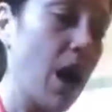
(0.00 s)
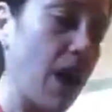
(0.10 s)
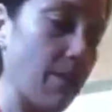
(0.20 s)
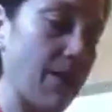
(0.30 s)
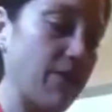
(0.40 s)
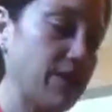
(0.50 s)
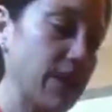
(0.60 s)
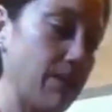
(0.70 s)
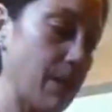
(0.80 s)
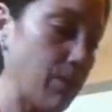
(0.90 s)
every
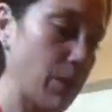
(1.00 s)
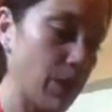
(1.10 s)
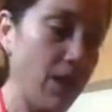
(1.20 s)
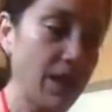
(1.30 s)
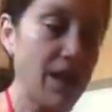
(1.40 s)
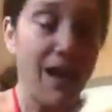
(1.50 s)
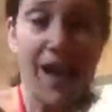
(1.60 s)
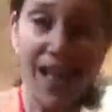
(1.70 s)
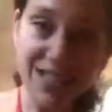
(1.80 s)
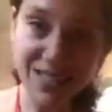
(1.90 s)
time I put it on,
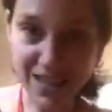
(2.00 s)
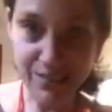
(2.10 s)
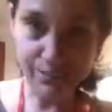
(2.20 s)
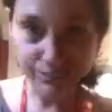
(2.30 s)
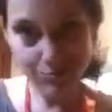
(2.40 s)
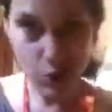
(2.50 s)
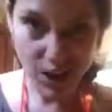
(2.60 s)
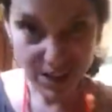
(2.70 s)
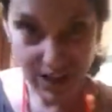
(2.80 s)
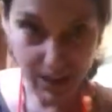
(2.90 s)
and it
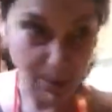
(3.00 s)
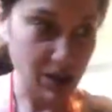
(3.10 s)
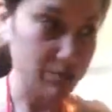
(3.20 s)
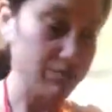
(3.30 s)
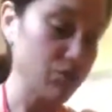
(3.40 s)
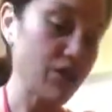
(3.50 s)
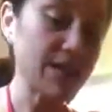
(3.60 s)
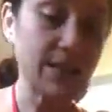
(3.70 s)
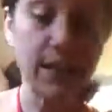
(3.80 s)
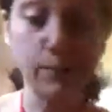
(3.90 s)
tries to keep my
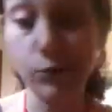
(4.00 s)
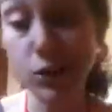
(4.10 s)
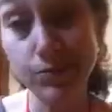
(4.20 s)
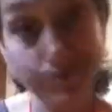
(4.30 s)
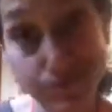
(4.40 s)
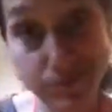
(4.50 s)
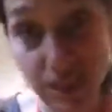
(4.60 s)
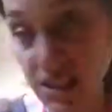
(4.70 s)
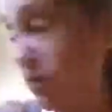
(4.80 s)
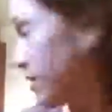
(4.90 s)
dress clean, which doesn't